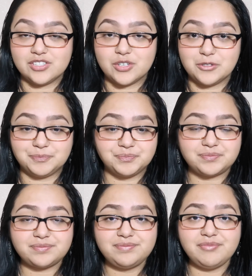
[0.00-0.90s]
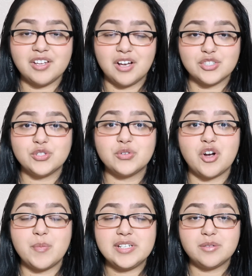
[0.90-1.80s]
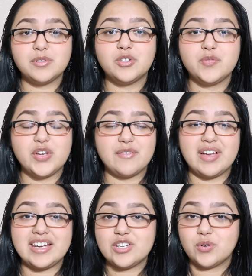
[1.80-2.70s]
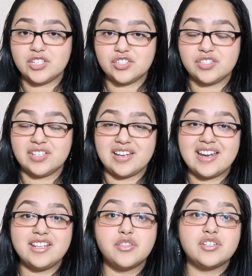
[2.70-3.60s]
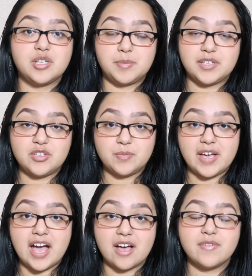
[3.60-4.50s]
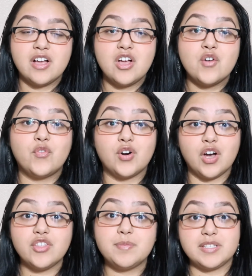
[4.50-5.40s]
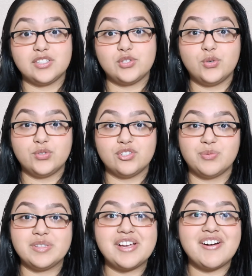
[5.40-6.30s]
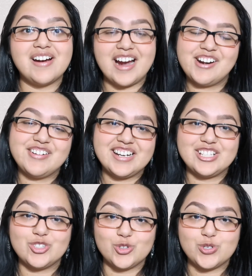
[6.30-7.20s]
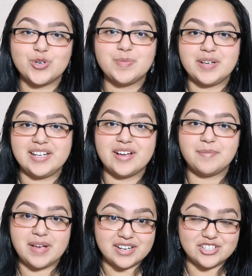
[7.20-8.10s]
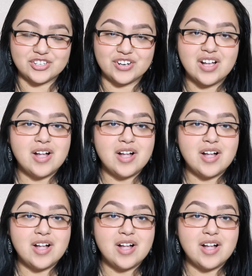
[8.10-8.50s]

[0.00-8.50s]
So also comment down below if you have any questions and any other tips that you may have for other business owners when they are hiring a social media manager.